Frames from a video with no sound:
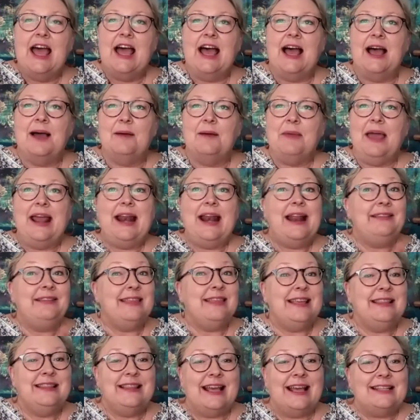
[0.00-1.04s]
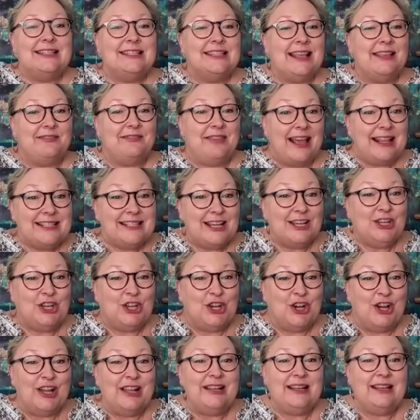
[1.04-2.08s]
Um, and I think that's, that's a
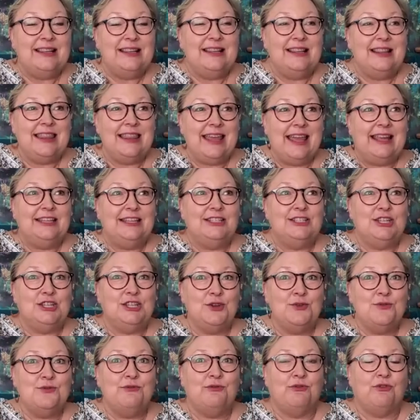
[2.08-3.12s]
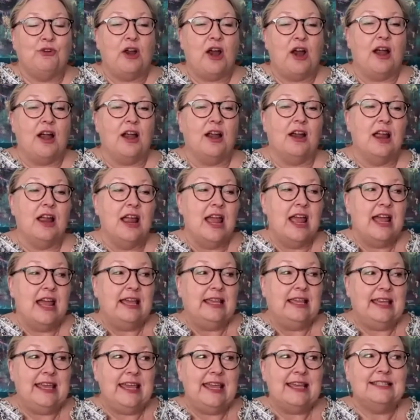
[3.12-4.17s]
good thing too, for our
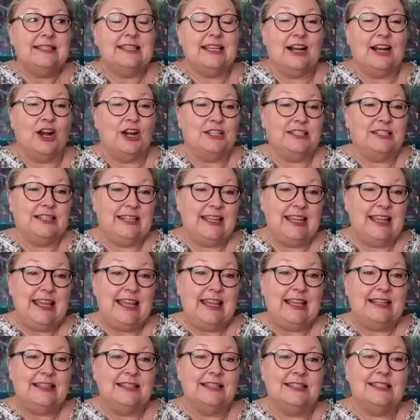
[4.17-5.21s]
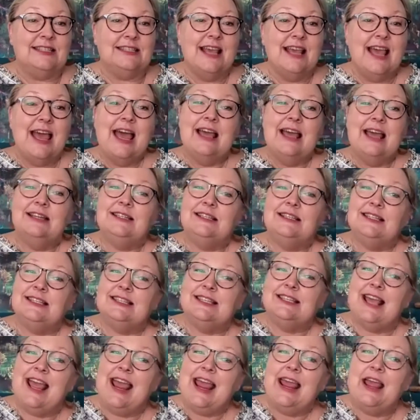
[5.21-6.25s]
kids and our teens to
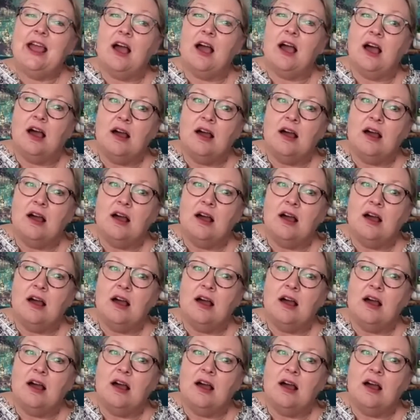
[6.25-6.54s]
say,